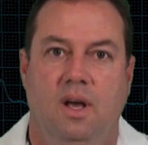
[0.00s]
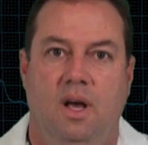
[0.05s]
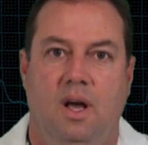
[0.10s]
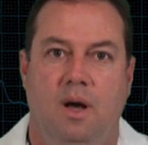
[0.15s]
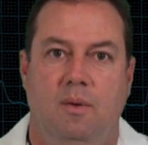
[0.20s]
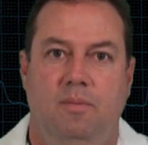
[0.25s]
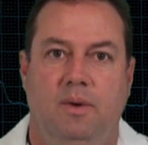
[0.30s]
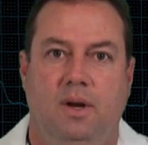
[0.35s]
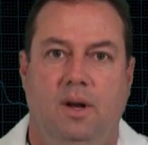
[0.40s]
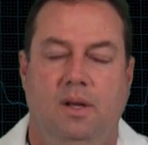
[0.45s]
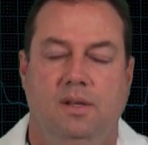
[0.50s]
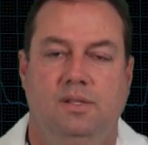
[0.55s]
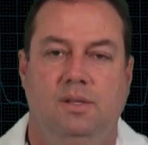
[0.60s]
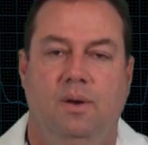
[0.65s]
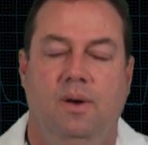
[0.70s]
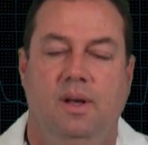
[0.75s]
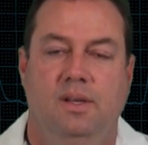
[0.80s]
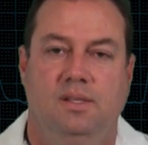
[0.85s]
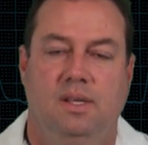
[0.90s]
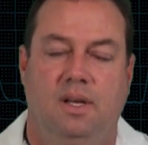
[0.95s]
uh, but
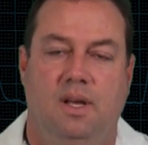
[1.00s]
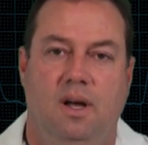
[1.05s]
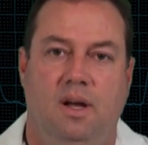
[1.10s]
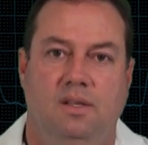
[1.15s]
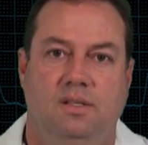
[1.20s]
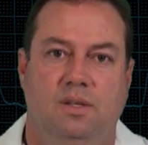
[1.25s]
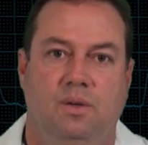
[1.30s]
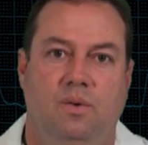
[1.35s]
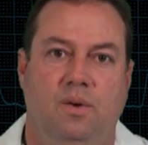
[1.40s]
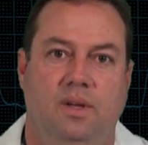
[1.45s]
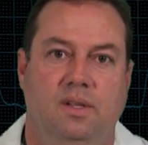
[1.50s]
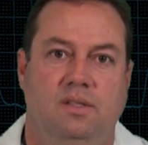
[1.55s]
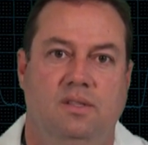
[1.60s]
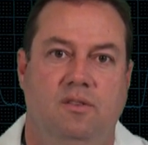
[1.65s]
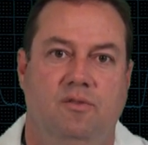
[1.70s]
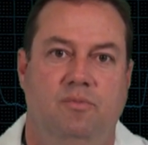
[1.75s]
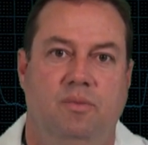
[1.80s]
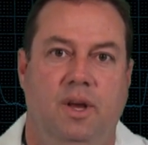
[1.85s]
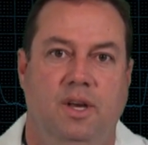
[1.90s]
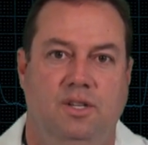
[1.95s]
also as a consequence
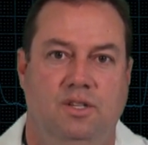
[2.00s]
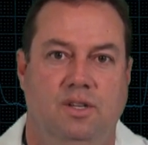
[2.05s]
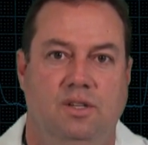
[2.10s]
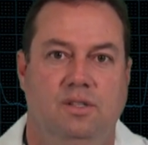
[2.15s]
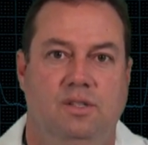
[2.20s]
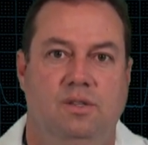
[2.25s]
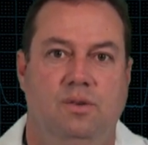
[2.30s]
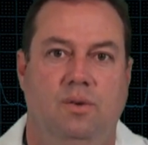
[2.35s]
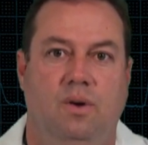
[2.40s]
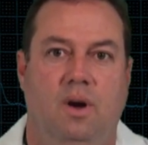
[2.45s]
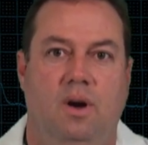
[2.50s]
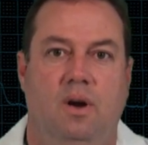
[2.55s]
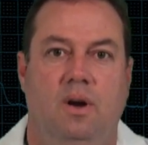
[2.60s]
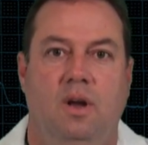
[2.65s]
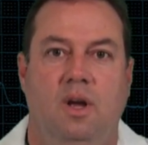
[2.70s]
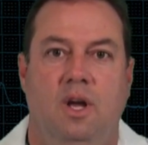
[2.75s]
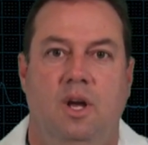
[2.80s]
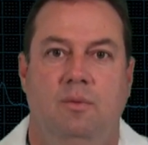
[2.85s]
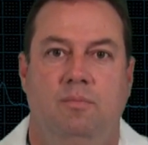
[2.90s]
of patients who are